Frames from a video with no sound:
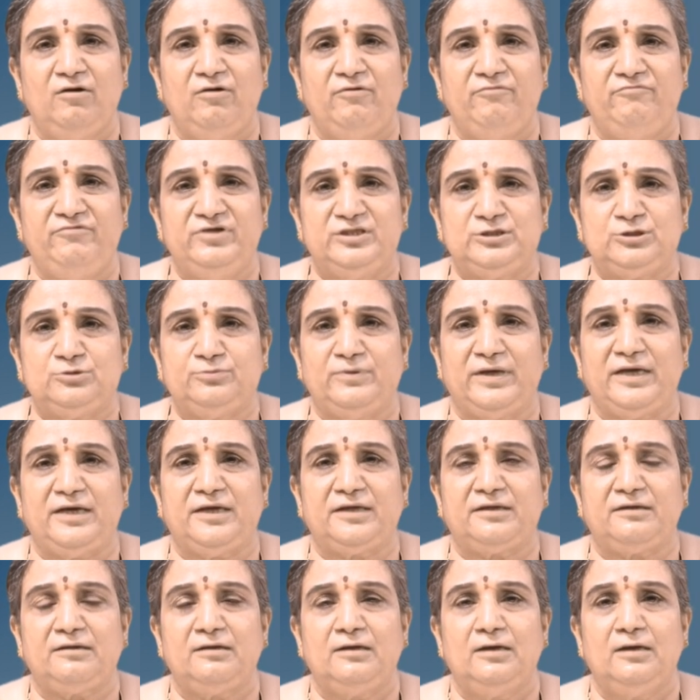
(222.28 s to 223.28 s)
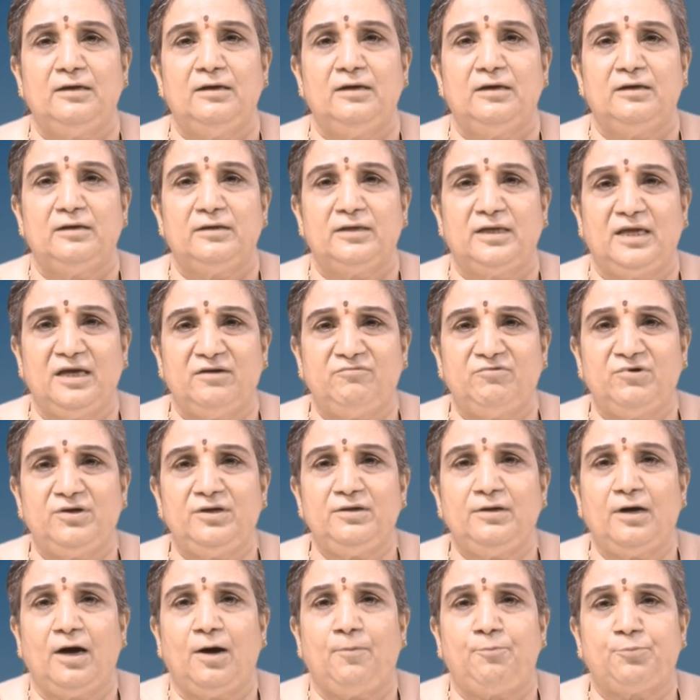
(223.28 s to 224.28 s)
which were
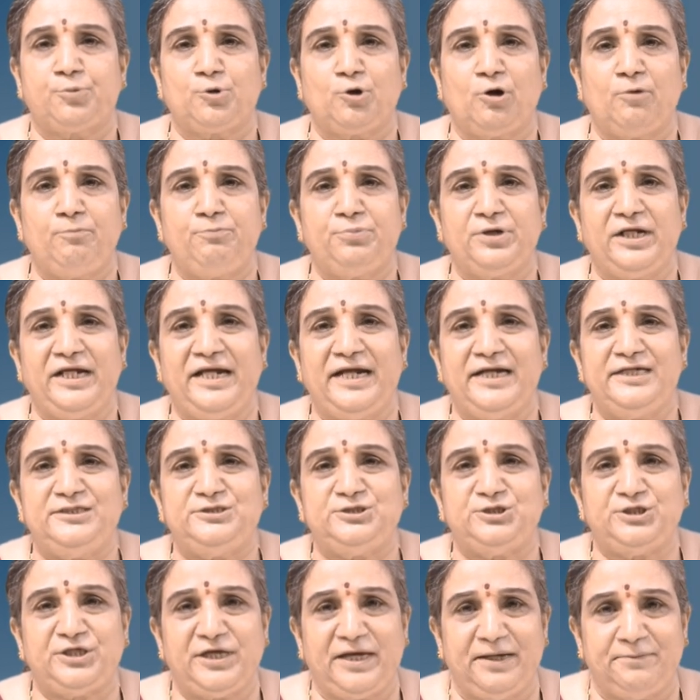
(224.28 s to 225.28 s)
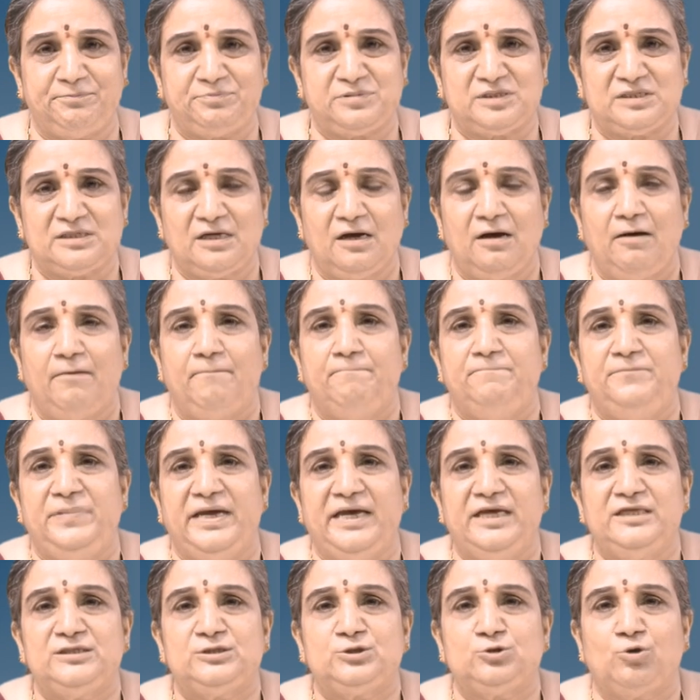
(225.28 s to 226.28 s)
given appropriate shapes
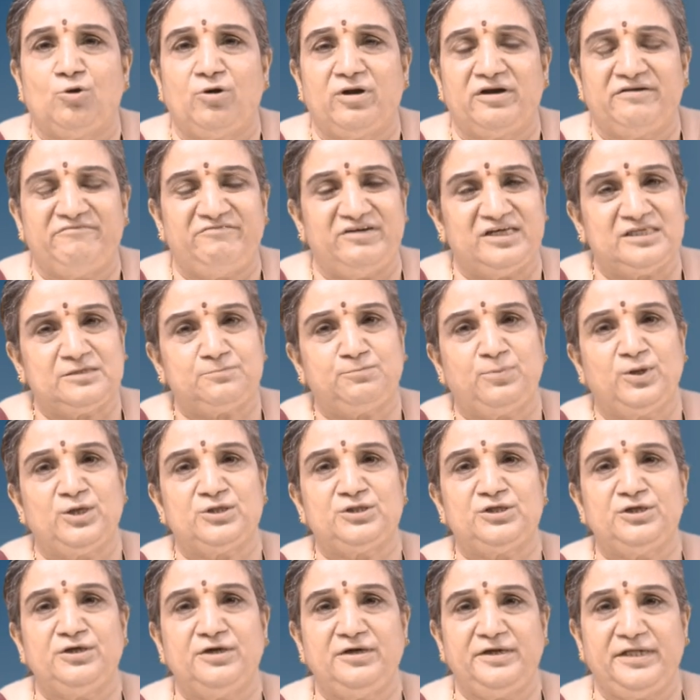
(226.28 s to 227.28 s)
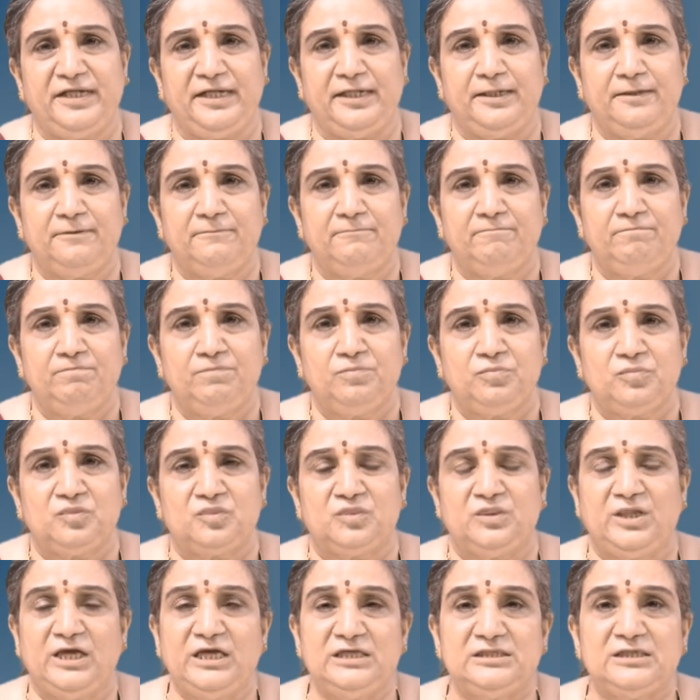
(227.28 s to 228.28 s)
based on whisper theory.
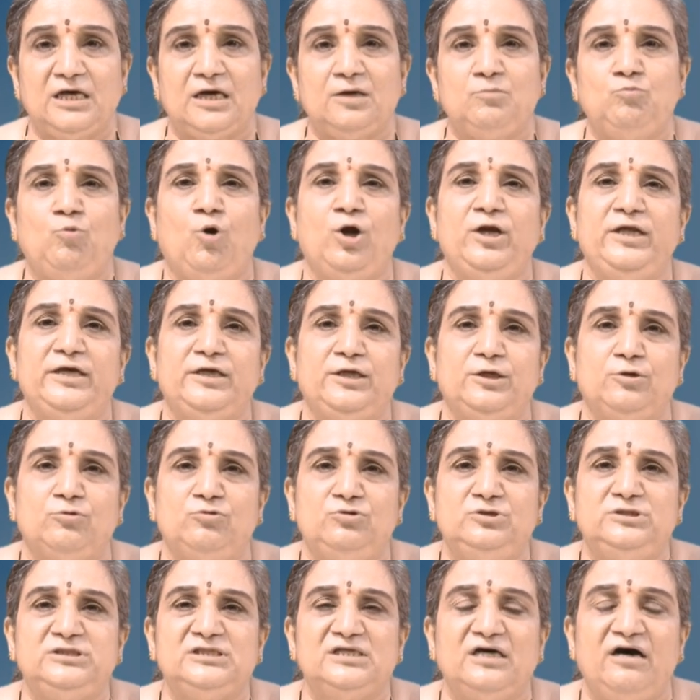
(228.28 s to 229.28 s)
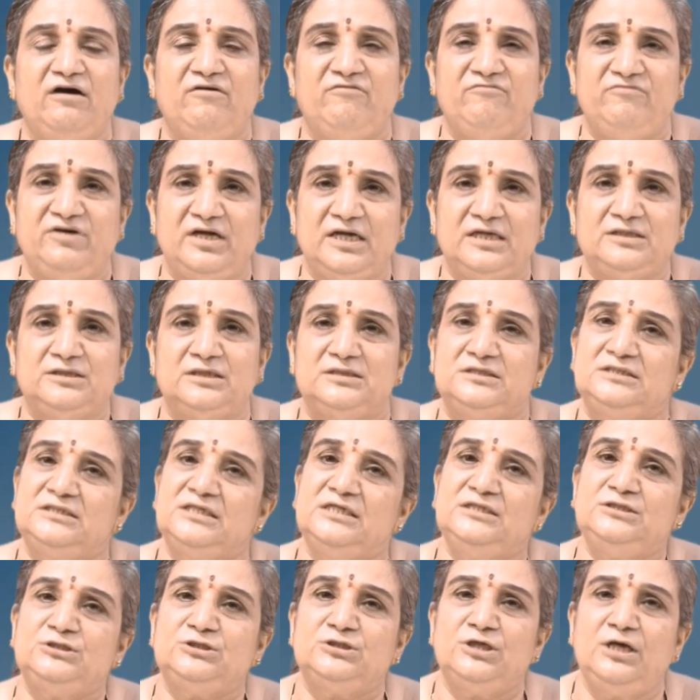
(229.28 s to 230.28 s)
These are molecules where the
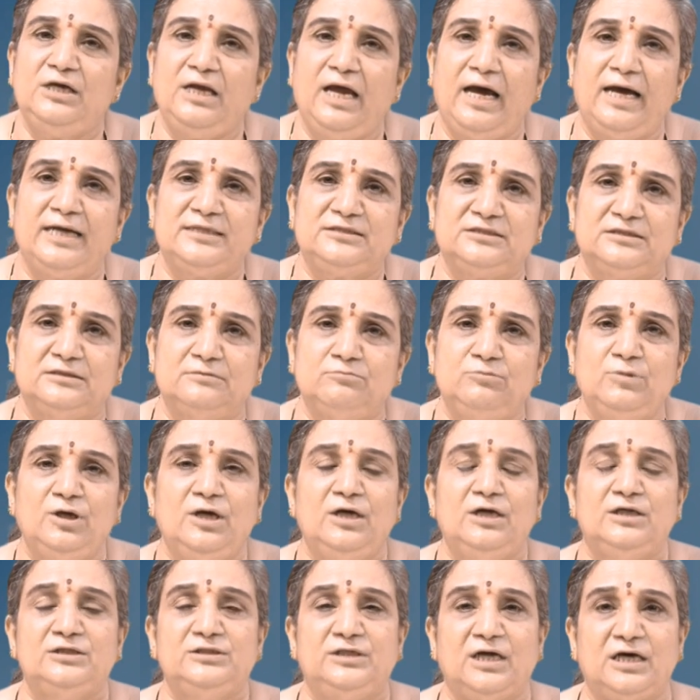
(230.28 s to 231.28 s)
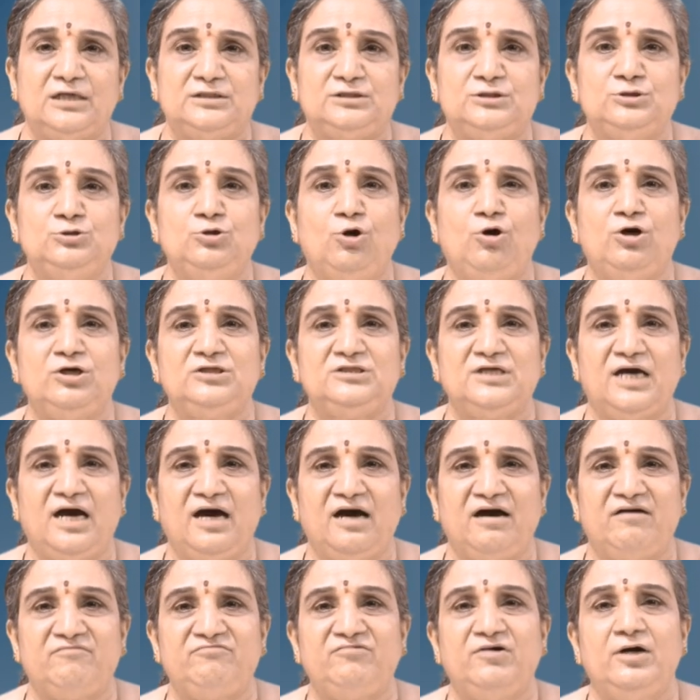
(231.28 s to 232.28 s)
central atom does not
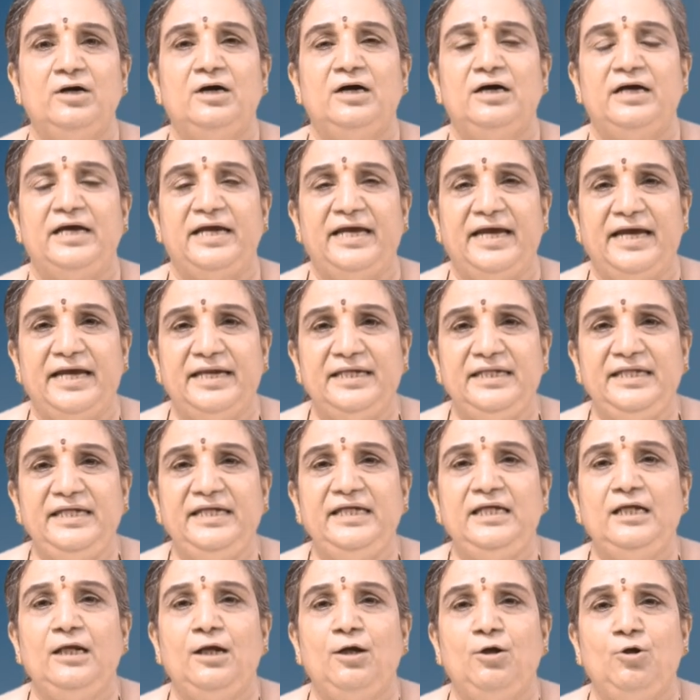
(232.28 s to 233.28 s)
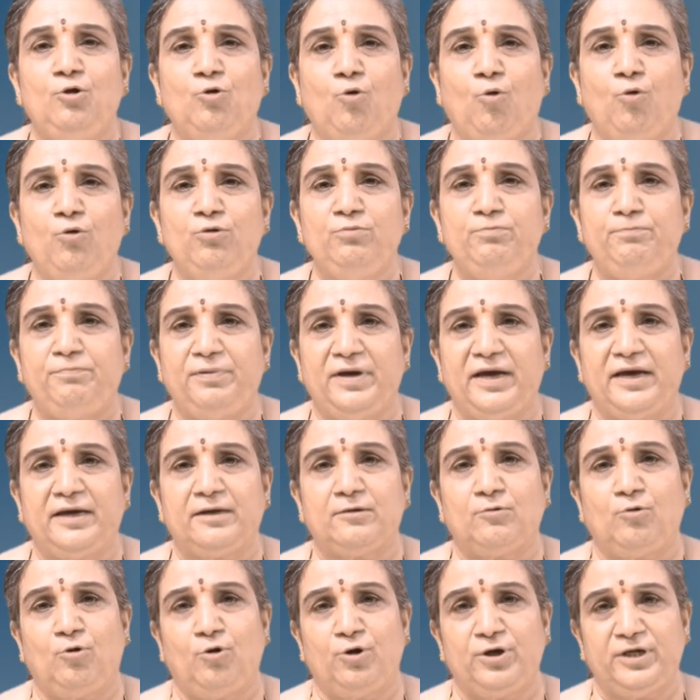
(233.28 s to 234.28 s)
have any lone
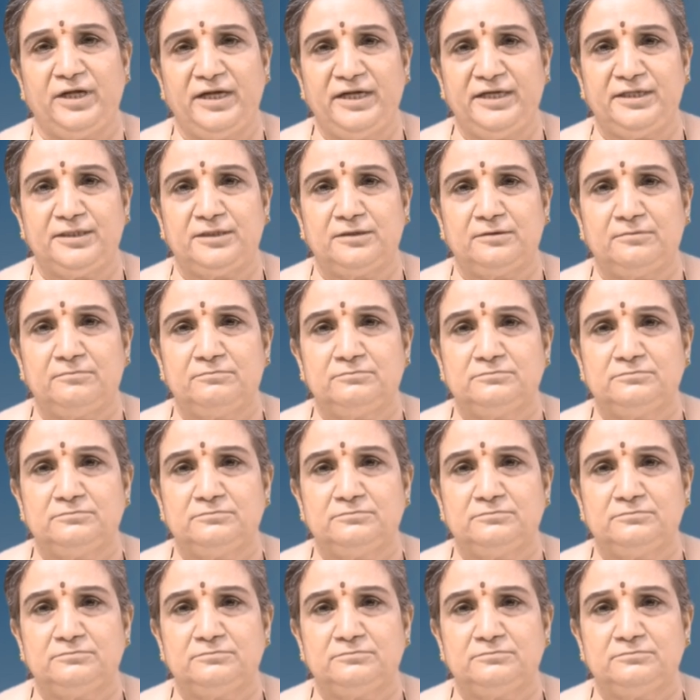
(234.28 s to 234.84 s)
pair on it.